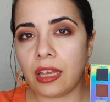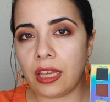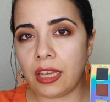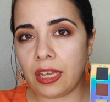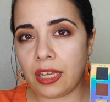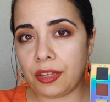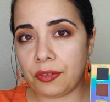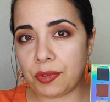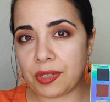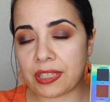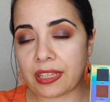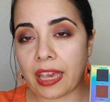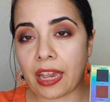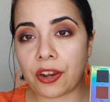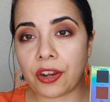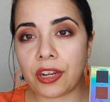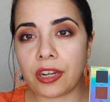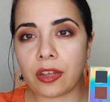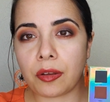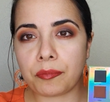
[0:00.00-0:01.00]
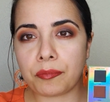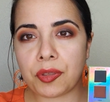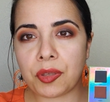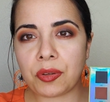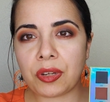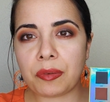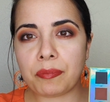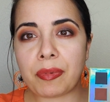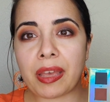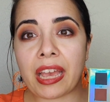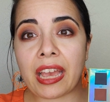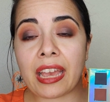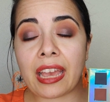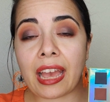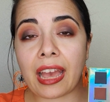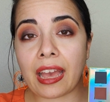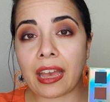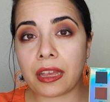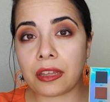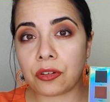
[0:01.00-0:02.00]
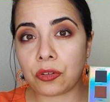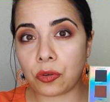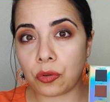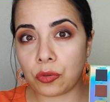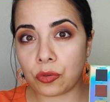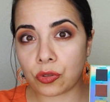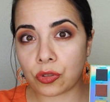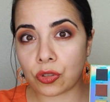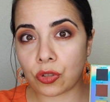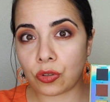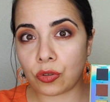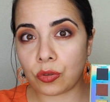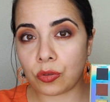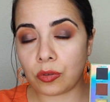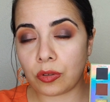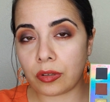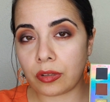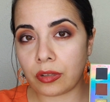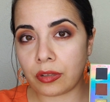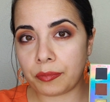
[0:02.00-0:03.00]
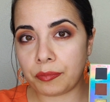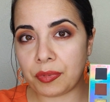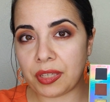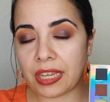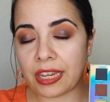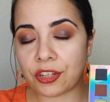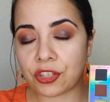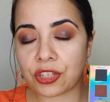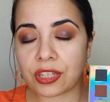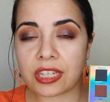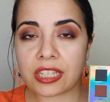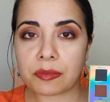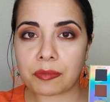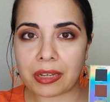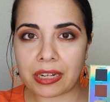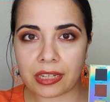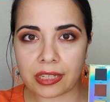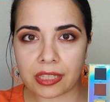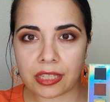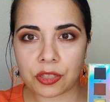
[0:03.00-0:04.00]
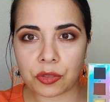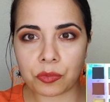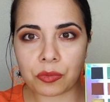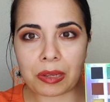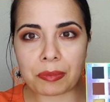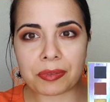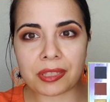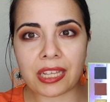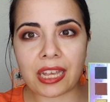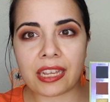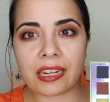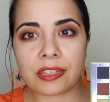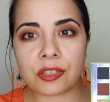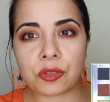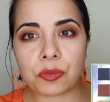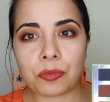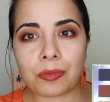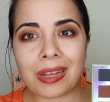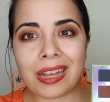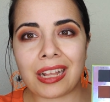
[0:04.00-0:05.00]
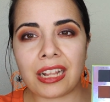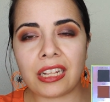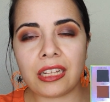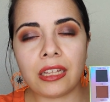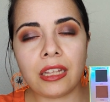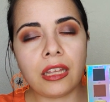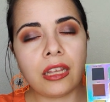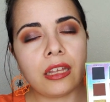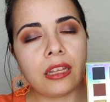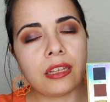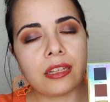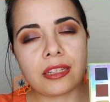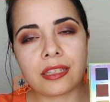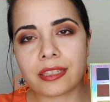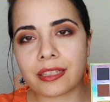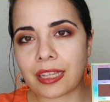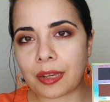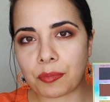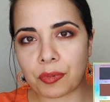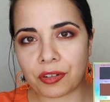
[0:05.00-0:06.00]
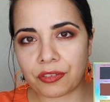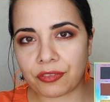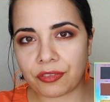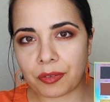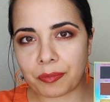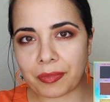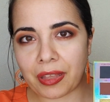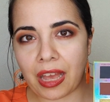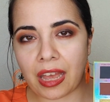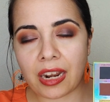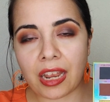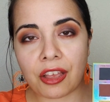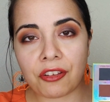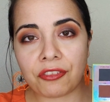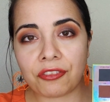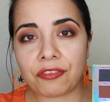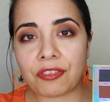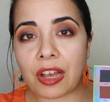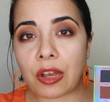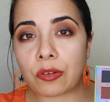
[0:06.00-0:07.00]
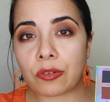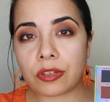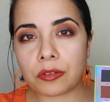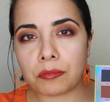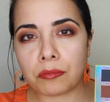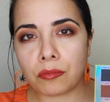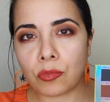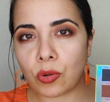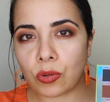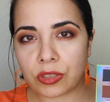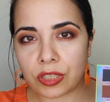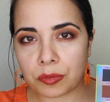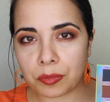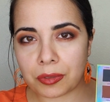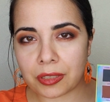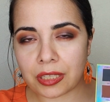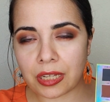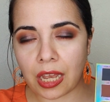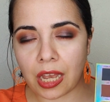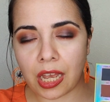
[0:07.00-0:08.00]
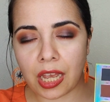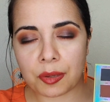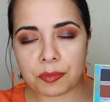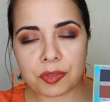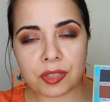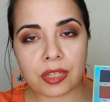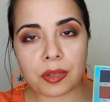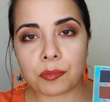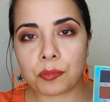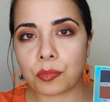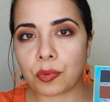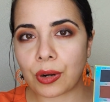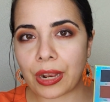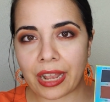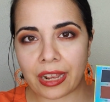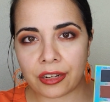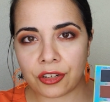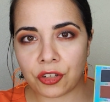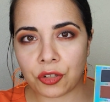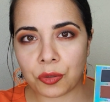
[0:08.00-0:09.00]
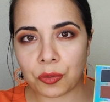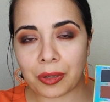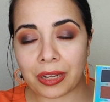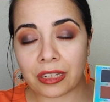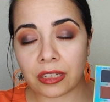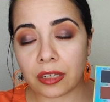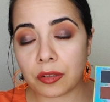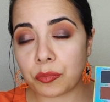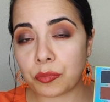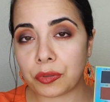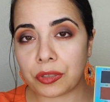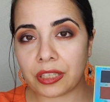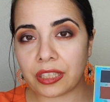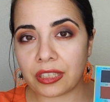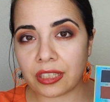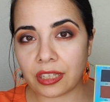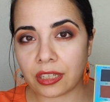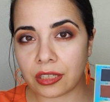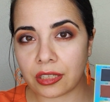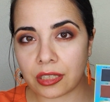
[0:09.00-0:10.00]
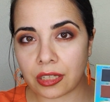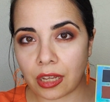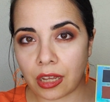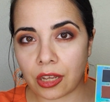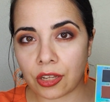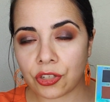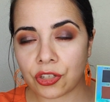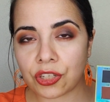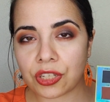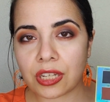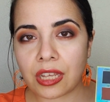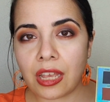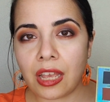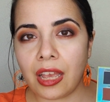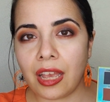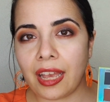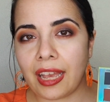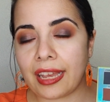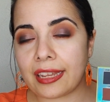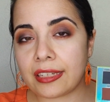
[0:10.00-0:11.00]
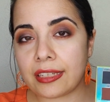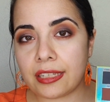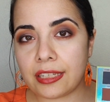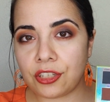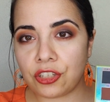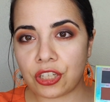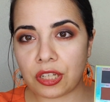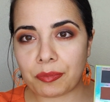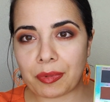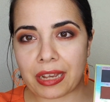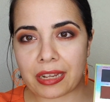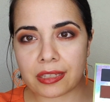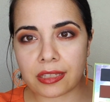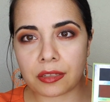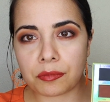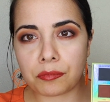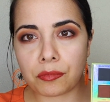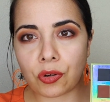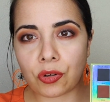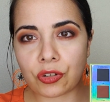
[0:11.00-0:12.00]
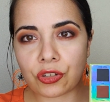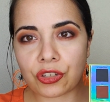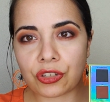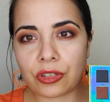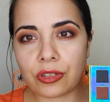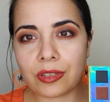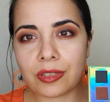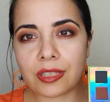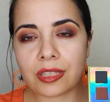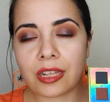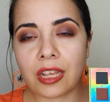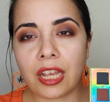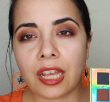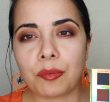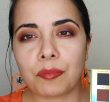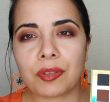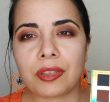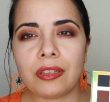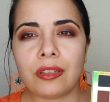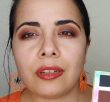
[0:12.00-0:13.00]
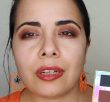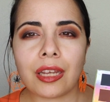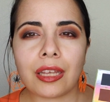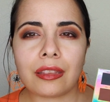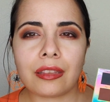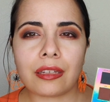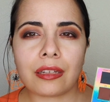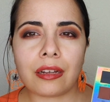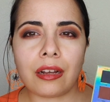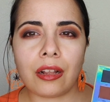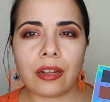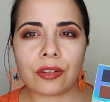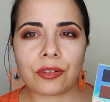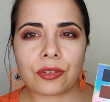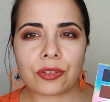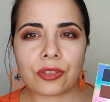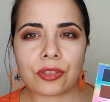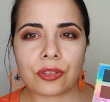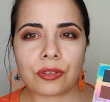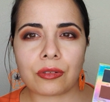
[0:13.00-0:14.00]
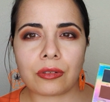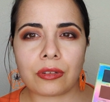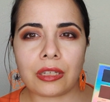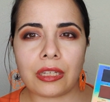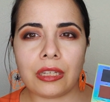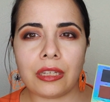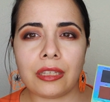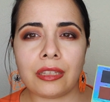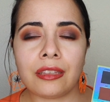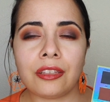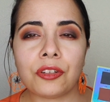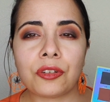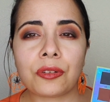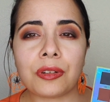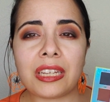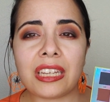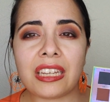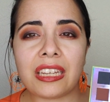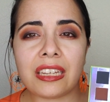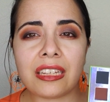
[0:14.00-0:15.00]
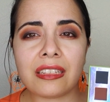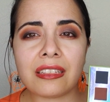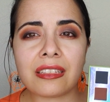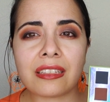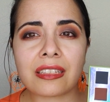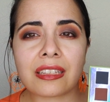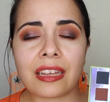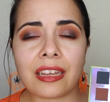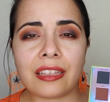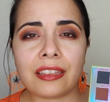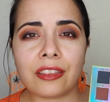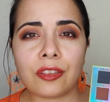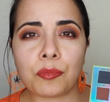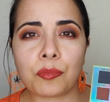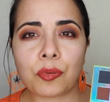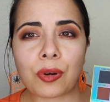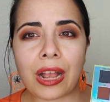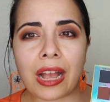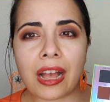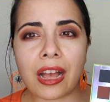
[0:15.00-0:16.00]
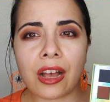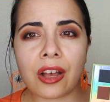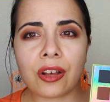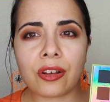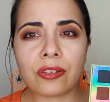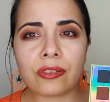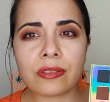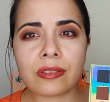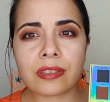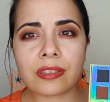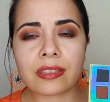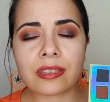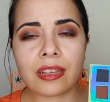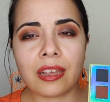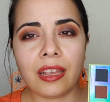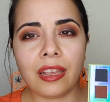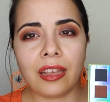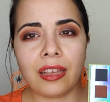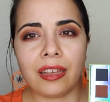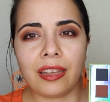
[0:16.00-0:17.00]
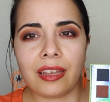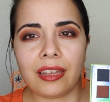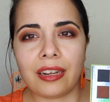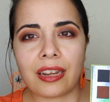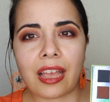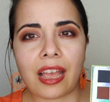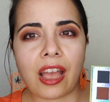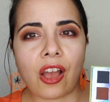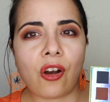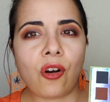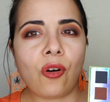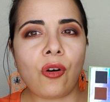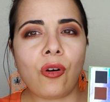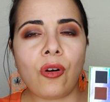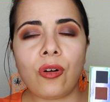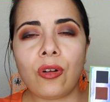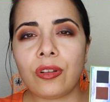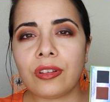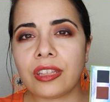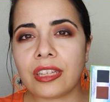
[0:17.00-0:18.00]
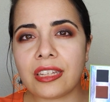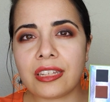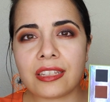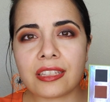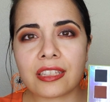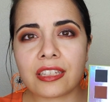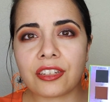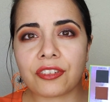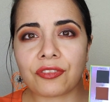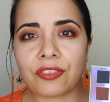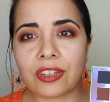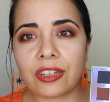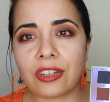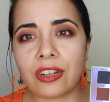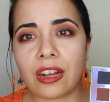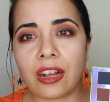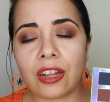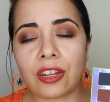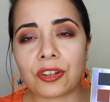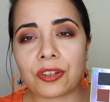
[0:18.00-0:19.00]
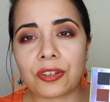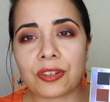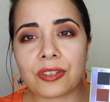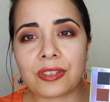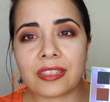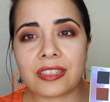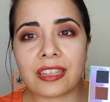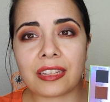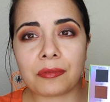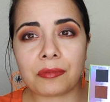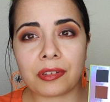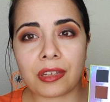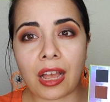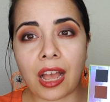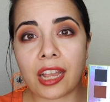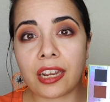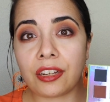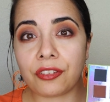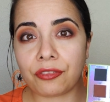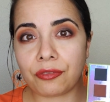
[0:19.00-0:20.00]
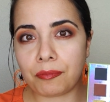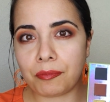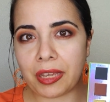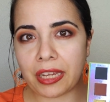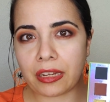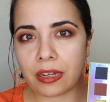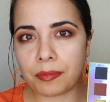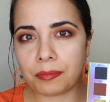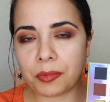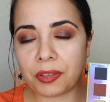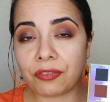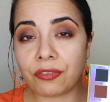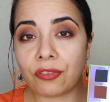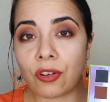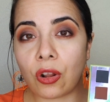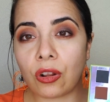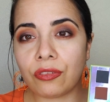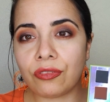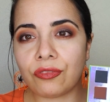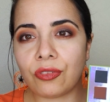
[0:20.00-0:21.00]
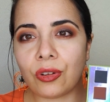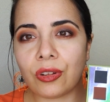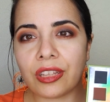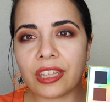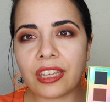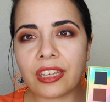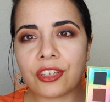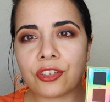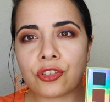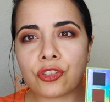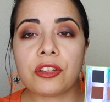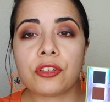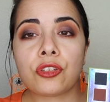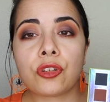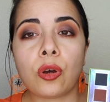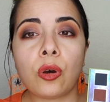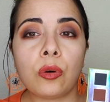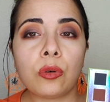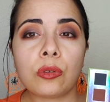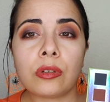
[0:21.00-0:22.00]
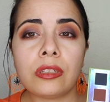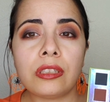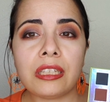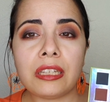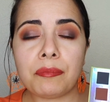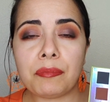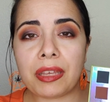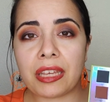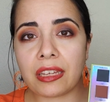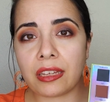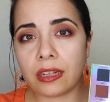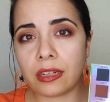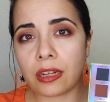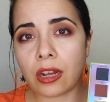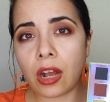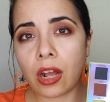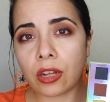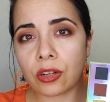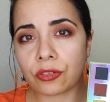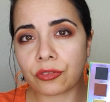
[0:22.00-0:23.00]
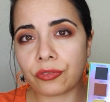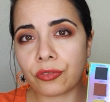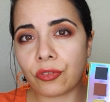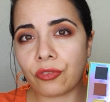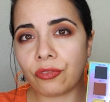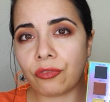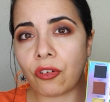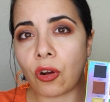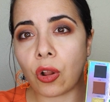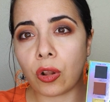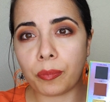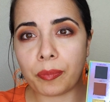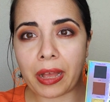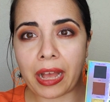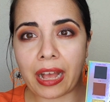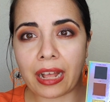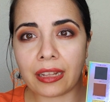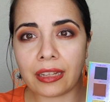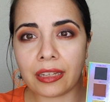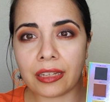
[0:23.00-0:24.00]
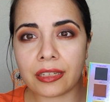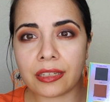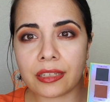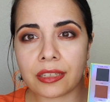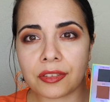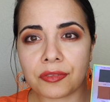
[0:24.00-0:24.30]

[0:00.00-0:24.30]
it was carried on Beauty Bay and also BH Cosmetics' website as well. Separate from that, I've found it multiple times, brand new and completely untouched, at TJ Maxx and Marshalls. But look at the color story. The greens and the browns and all these different colors that kind of make up the fall foliage totally make a colorful fall palette.